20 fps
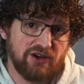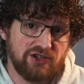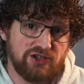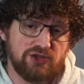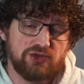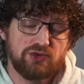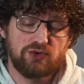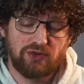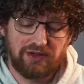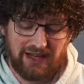
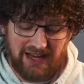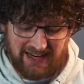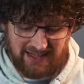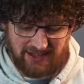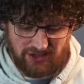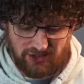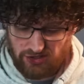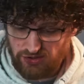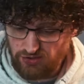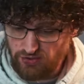you
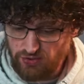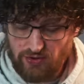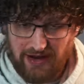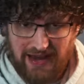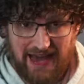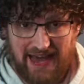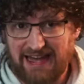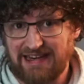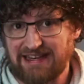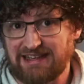like to
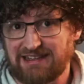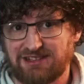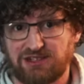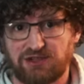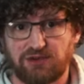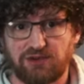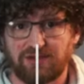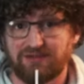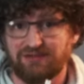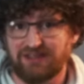edit
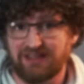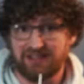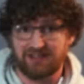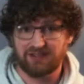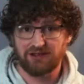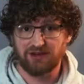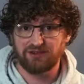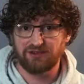your video.